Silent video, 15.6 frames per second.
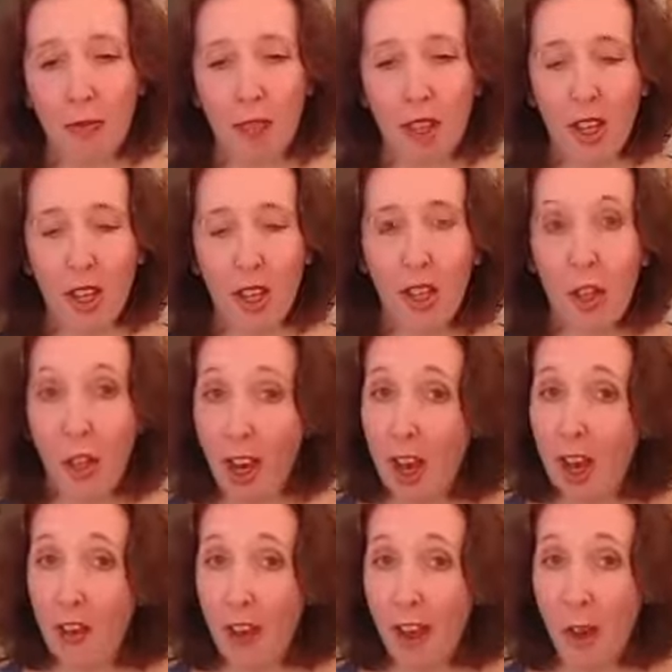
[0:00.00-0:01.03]
And they're there
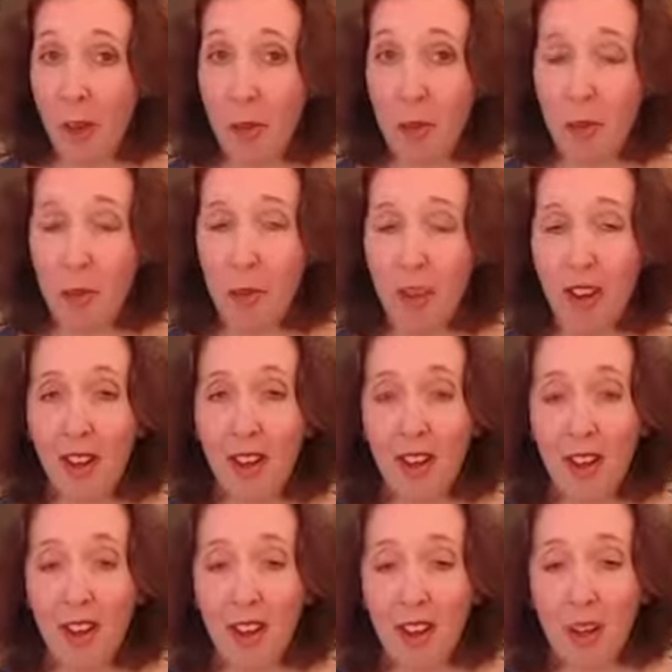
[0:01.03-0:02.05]
to help.
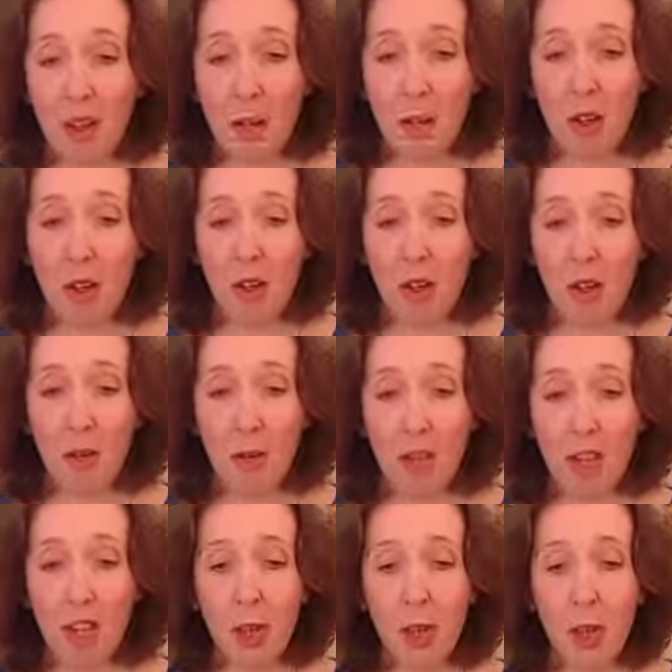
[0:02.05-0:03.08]
But
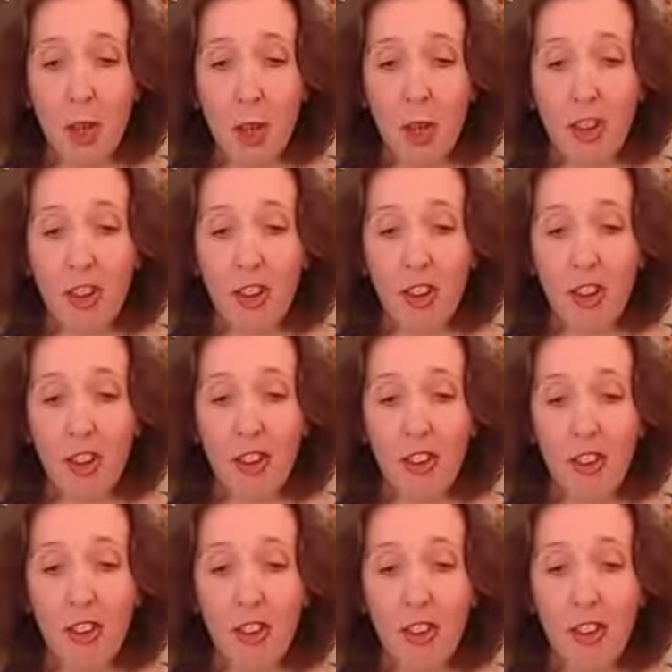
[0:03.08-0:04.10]
sometimes we
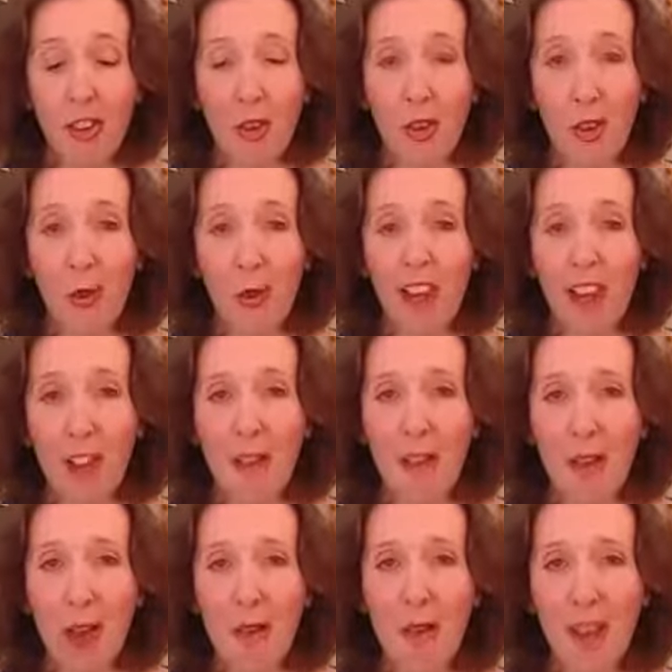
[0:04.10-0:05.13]
just don't give
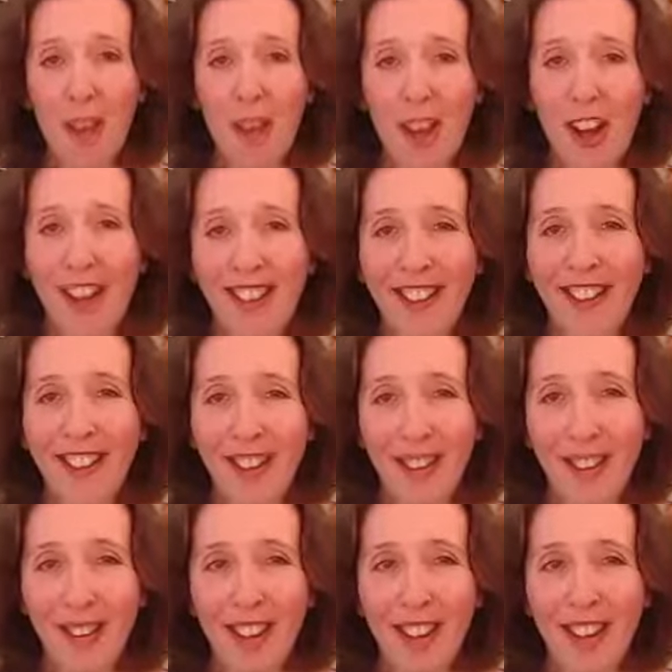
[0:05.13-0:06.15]
them the chance
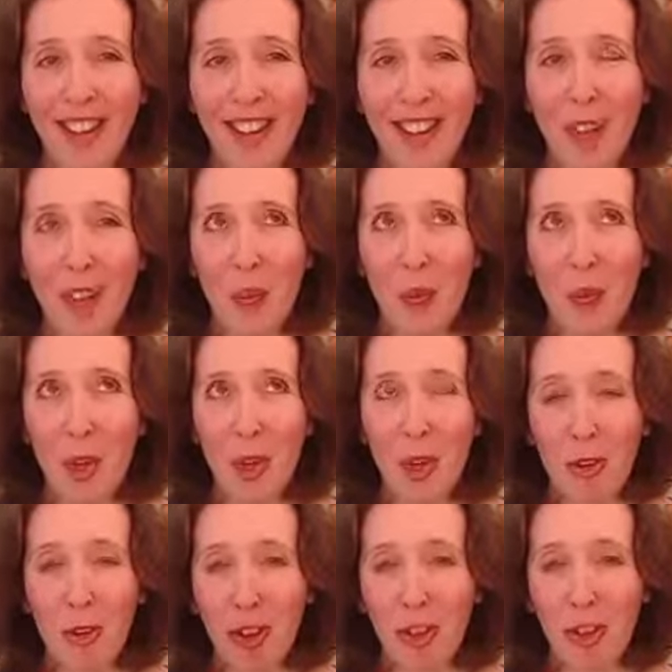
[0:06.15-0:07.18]
to. We
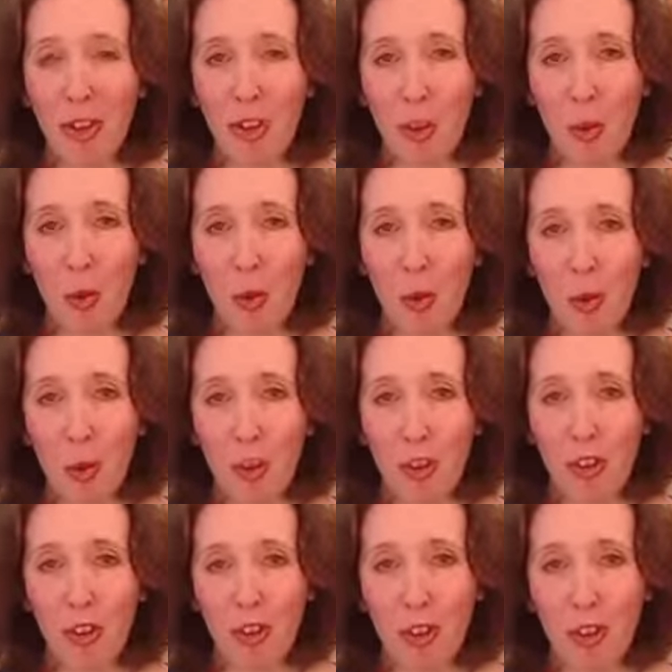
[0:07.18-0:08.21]
try and do it all
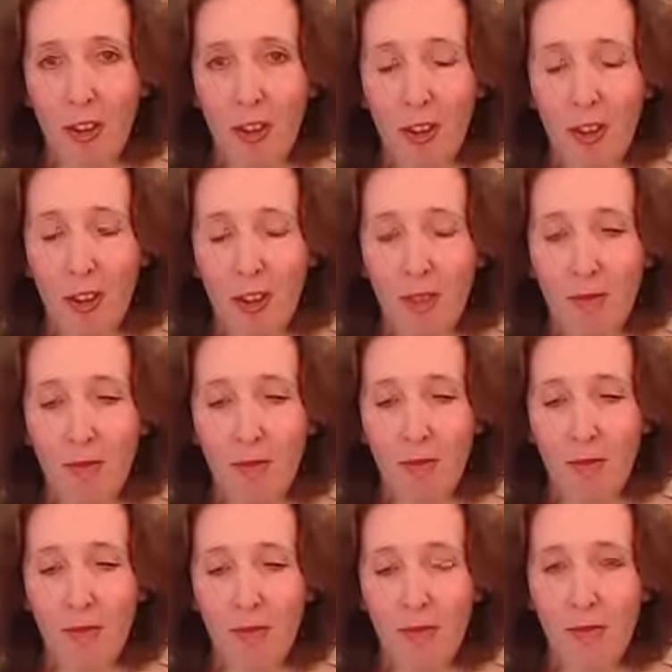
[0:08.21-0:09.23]
ourselves.
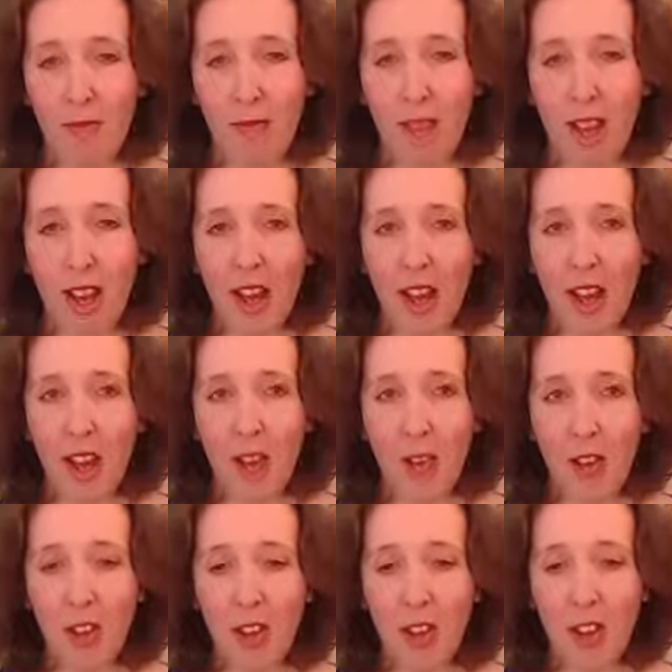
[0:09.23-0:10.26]
And
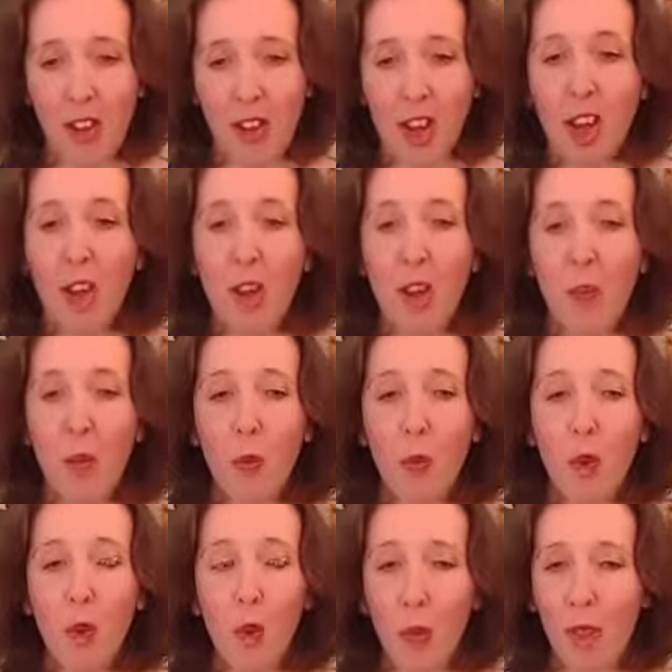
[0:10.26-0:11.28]

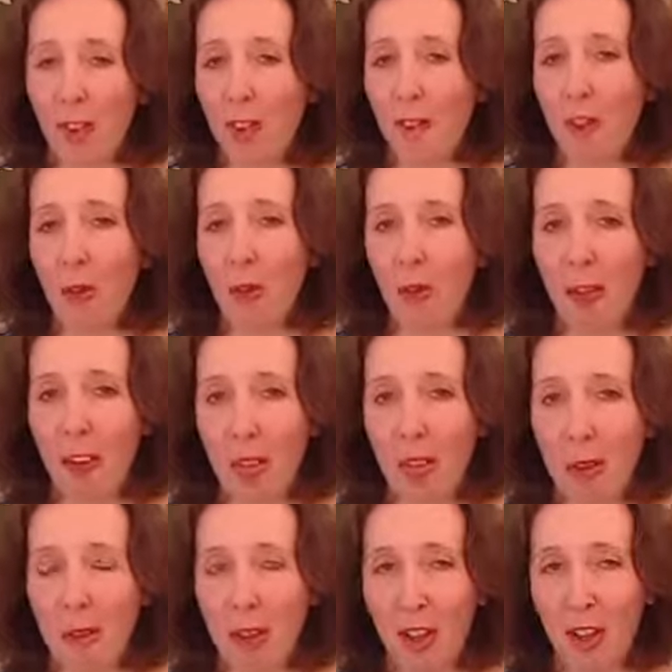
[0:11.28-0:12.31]
we know what that feels
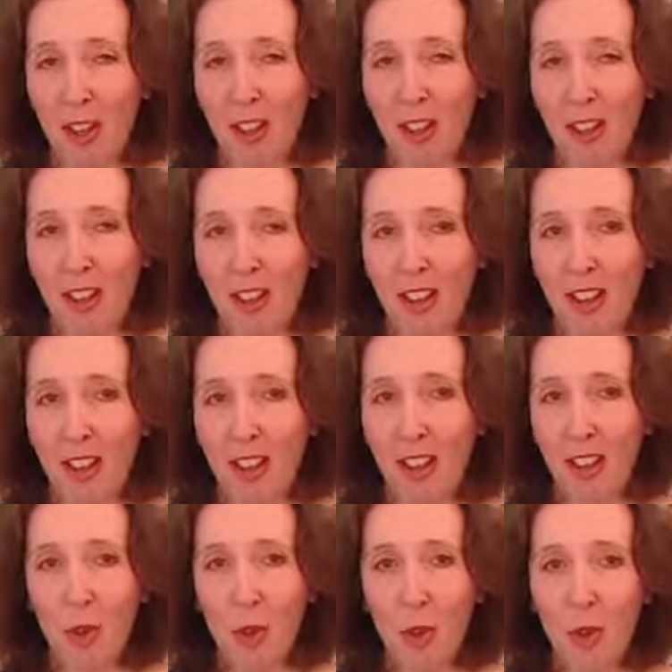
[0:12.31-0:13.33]
like because
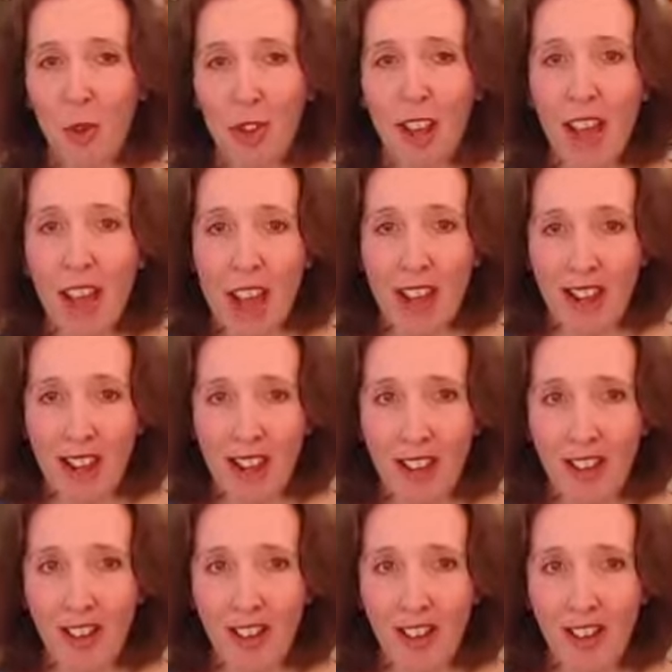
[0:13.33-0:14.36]
it causes
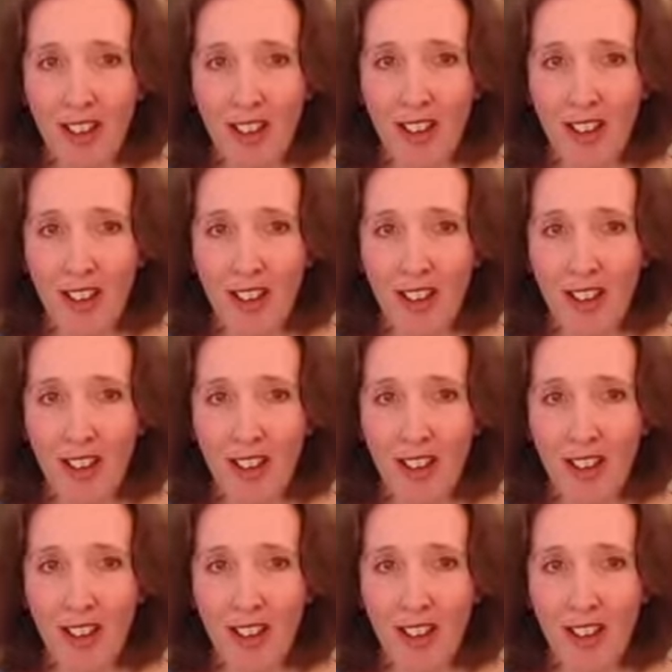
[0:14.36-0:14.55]
headaches.